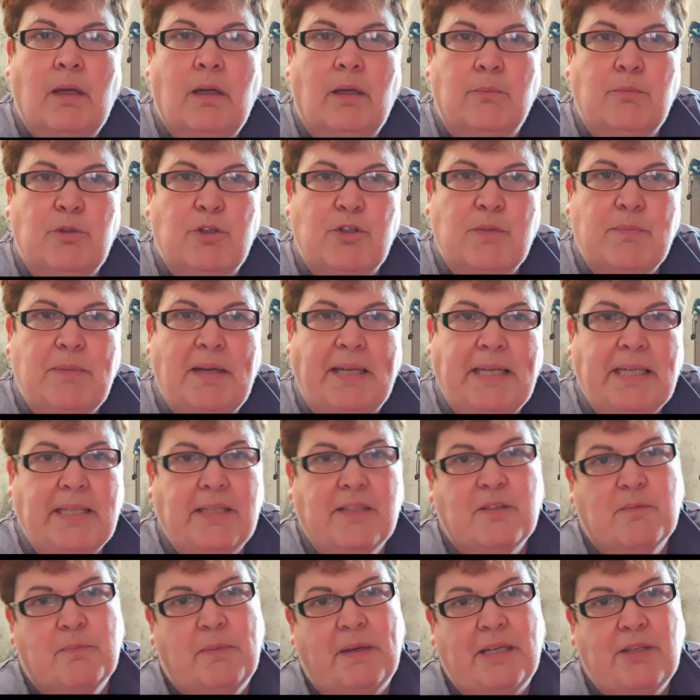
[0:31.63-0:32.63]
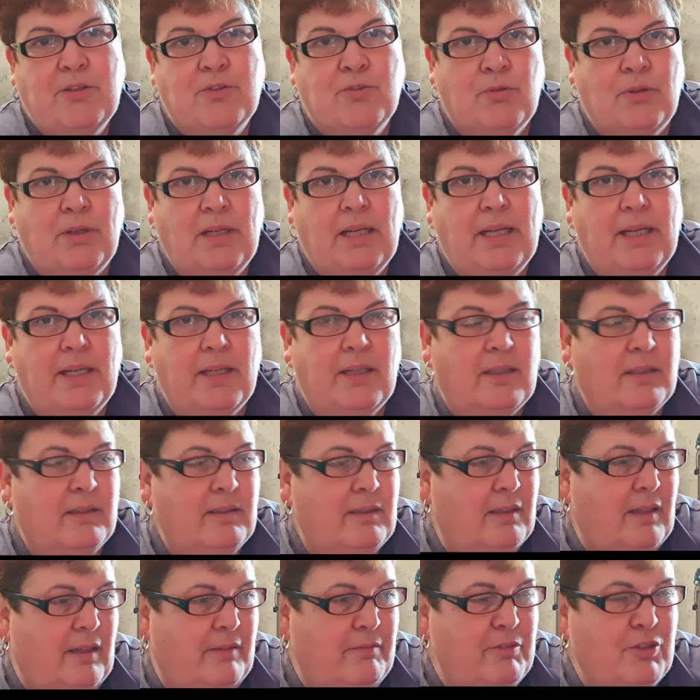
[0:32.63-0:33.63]
I'm just making space really, and
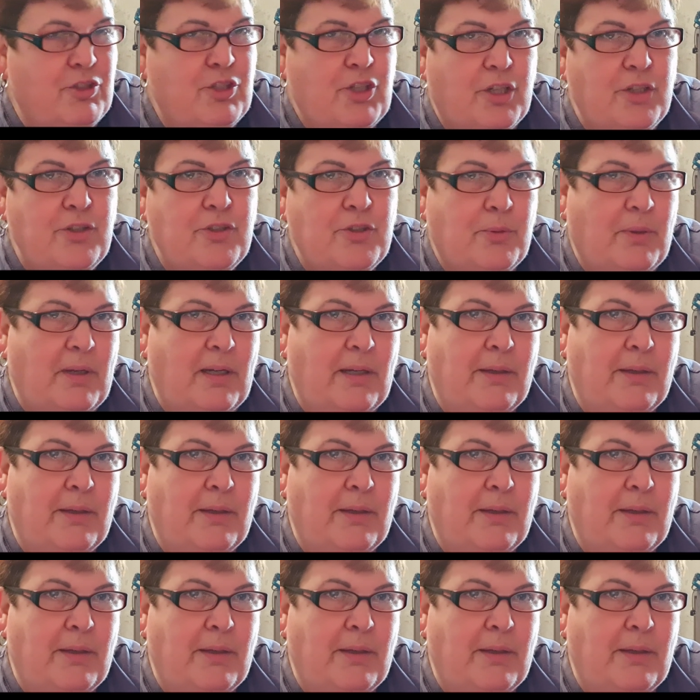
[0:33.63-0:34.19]
I haven't showed you out